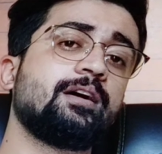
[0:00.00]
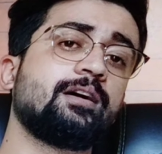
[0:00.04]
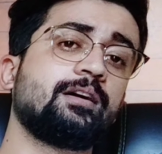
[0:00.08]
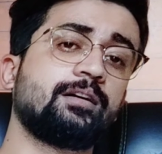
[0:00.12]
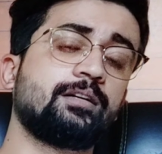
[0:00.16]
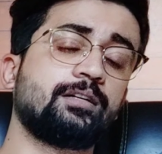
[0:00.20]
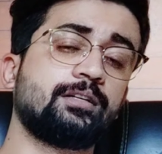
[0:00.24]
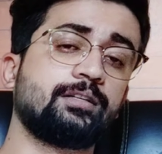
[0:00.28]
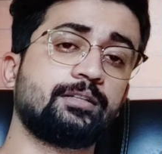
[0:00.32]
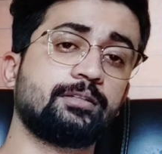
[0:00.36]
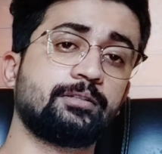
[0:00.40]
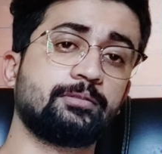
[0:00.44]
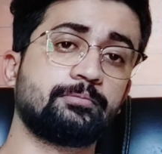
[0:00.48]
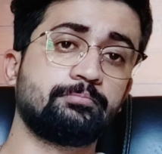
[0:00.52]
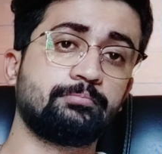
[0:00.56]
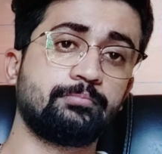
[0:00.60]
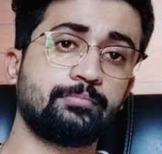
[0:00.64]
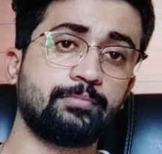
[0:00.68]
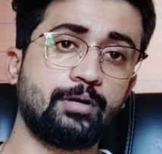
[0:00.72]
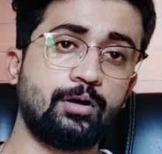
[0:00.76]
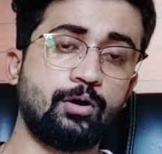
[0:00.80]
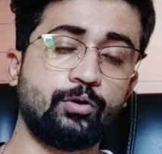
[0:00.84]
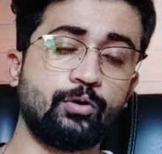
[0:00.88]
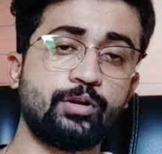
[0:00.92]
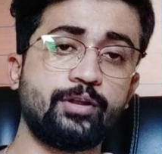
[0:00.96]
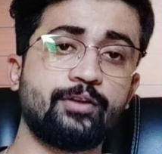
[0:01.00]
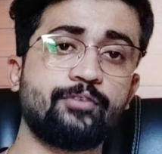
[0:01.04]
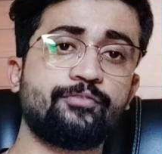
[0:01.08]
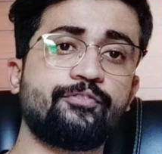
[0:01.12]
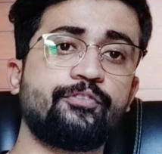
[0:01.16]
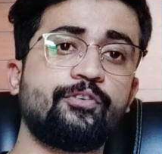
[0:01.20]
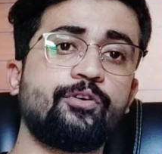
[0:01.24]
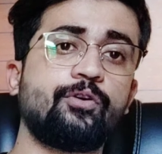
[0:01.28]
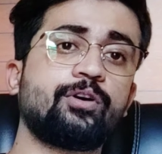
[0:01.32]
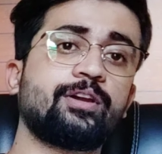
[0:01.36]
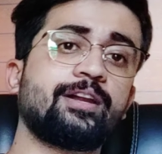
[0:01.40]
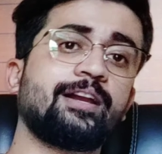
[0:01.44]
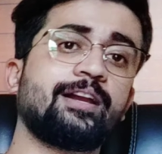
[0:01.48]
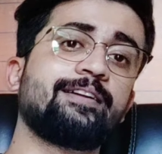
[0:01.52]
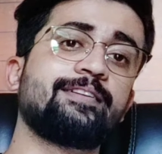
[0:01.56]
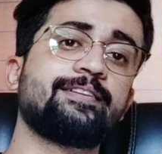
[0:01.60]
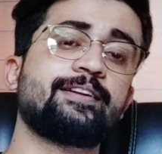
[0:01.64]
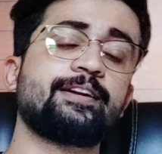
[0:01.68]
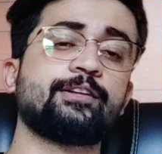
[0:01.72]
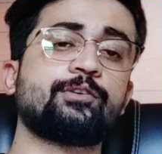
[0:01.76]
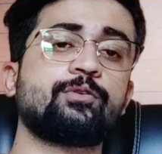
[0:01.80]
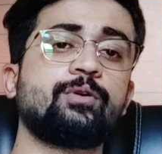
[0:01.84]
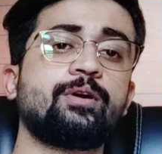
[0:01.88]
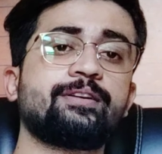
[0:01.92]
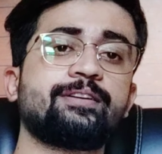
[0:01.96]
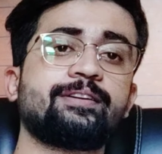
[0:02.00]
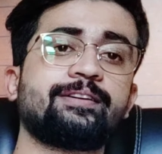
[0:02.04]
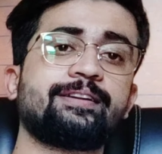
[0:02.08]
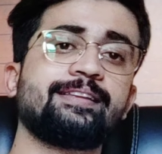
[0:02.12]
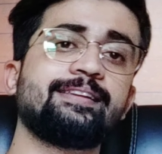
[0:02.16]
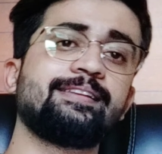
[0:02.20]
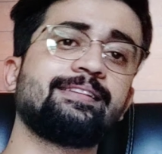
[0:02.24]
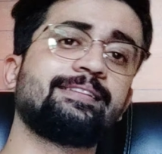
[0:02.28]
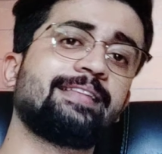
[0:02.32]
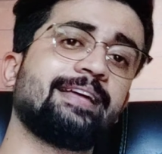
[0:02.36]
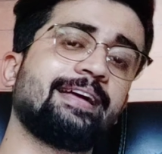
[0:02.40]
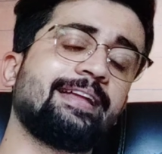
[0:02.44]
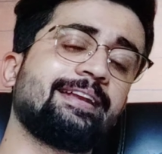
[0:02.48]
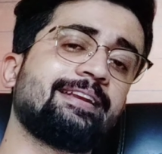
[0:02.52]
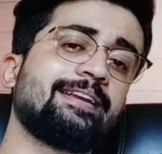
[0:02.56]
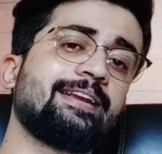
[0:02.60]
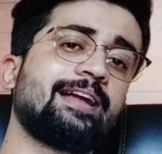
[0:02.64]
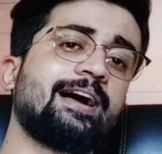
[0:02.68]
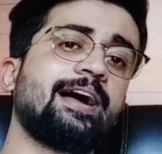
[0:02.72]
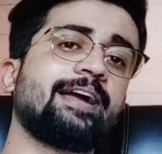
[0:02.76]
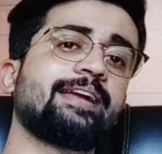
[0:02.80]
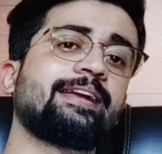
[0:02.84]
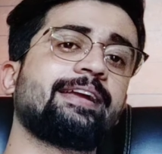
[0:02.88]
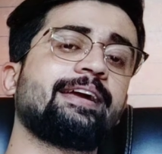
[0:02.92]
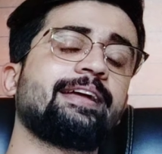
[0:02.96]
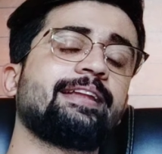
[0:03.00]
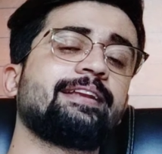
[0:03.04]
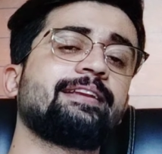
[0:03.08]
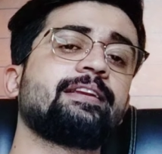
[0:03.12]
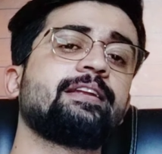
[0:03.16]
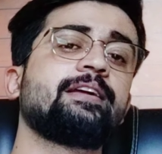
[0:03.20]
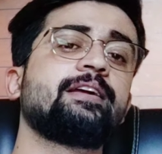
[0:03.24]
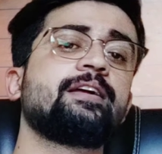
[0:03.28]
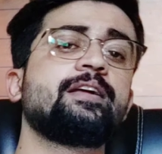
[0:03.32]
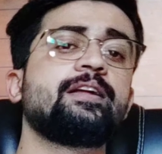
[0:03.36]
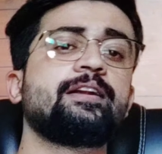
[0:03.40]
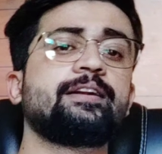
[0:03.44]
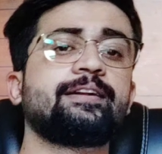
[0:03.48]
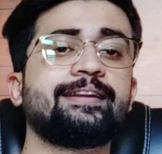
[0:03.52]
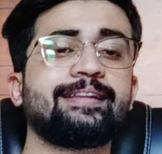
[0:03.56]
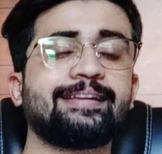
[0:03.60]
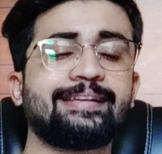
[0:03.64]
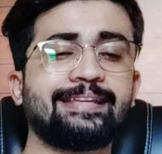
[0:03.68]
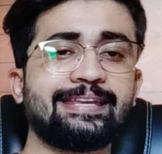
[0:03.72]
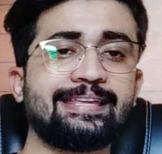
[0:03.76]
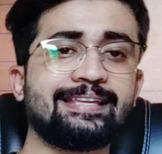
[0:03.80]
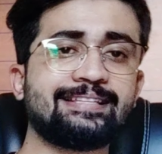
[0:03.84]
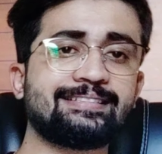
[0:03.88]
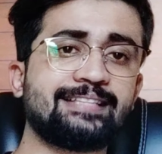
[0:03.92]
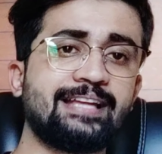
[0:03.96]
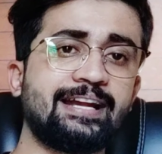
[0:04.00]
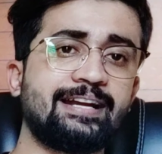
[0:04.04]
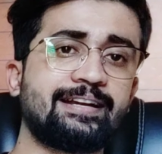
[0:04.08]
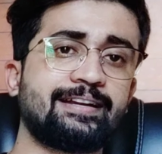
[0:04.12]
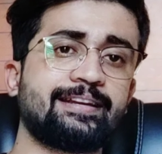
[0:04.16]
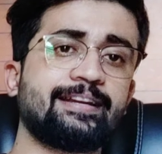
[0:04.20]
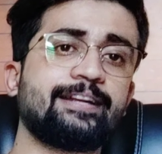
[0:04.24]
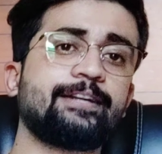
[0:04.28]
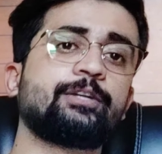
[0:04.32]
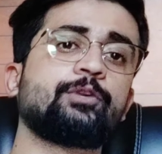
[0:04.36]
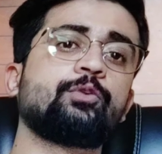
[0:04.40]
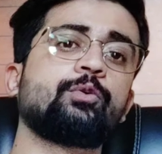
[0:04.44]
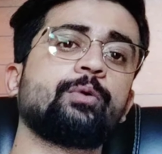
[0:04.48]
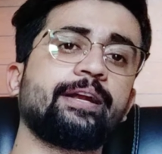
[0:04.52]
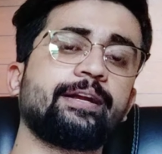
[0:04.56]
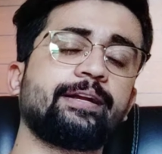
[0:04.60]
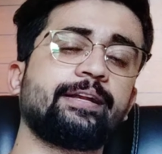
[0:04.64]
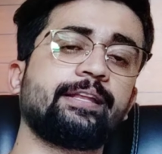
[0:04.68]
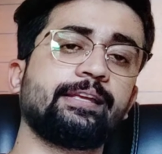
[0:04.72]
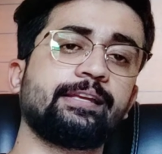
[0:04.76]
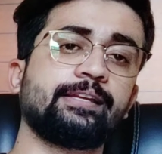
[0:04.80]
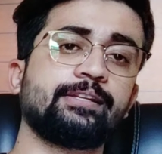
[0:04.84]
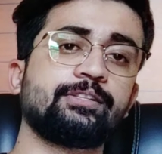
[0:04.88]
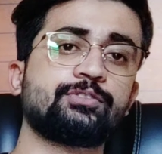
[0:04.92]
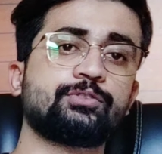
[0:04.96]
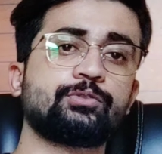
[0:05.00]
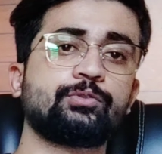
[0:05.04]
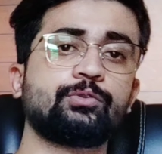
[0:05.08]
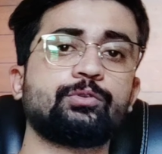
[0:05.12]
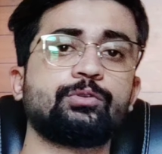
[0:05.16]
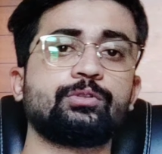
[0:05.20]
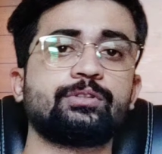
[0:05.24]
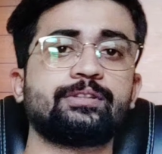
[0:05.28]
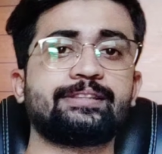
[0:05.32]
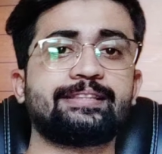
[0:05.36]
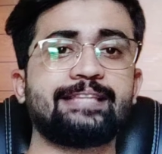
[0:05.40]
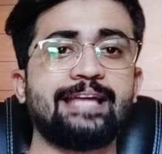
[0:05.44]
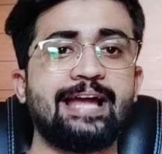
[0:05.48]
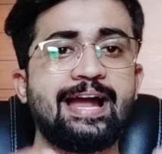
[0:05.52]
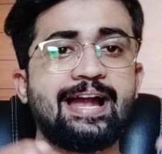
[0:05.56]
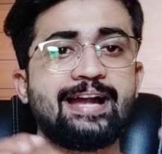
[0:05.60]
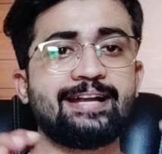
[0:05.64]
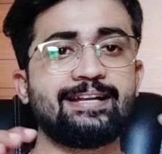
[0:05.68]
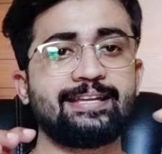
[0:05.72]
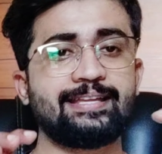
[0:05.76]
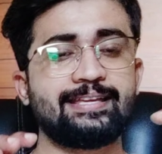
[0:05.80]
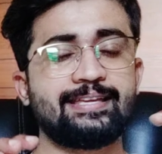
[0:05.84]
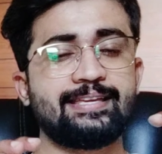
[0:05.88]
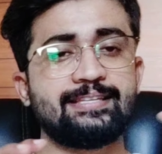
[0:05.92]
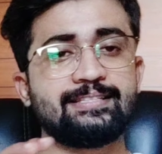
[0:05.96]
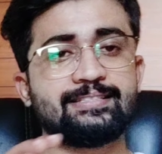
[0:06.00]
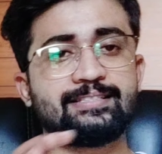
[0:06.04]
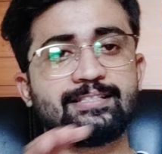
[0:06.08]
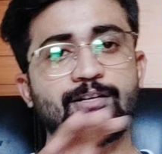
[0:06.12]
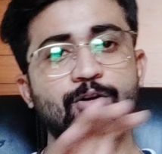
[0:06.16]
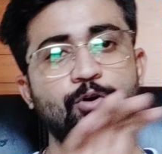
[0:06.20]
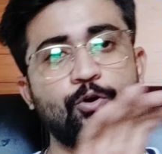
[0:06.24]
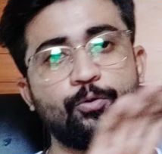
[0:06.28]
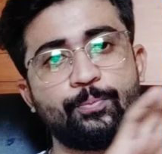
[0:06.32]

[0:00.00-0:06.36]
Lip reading: order for 100 quantity, then I can decrease that rate to 80. So that is an